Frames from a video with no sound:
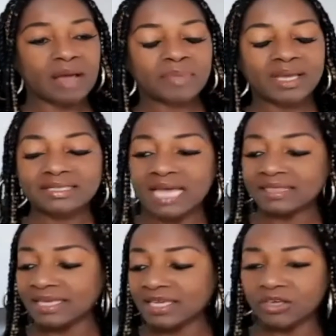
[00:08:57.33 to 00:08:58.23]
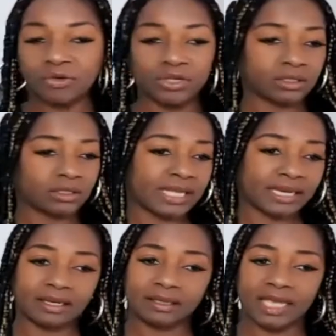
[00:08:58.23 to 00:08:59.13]
Because I think you can look like
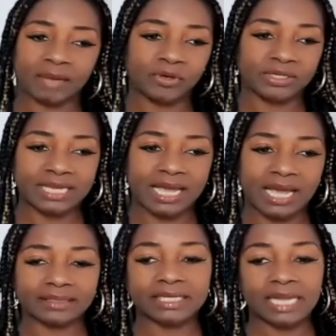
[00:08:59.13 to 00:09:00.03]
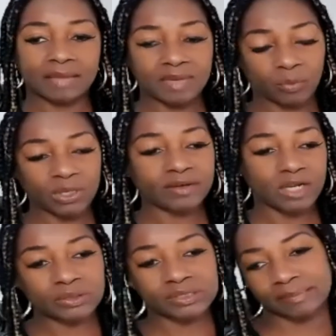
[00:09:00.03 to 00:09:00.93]
a glamorous athlete. I mean, we
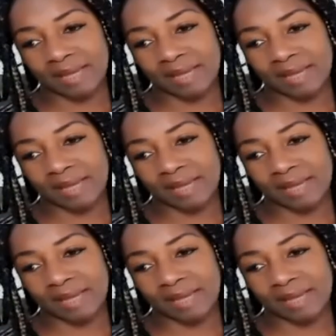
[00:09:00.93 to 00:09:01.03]
know some.